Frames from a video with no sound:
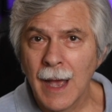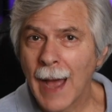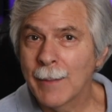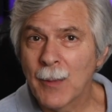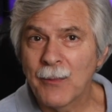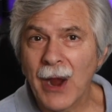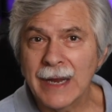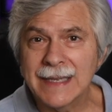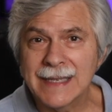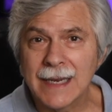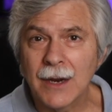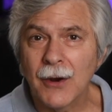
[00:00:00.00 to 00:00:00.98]
I'm a
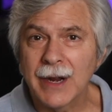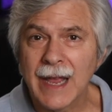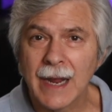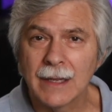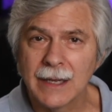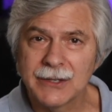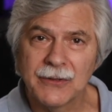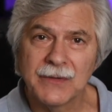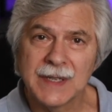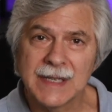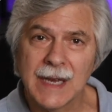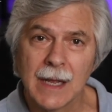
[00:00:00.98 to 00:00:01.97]
practicing cardiac
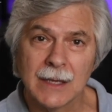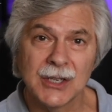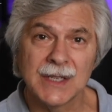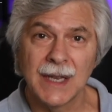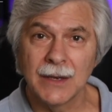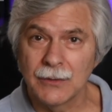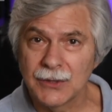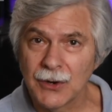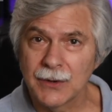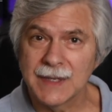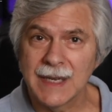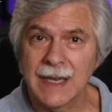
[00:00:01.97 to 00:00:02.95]
electrophysiologist in New
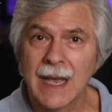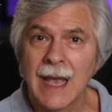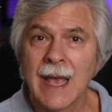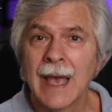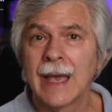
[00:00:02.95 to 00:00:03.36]
Jersey,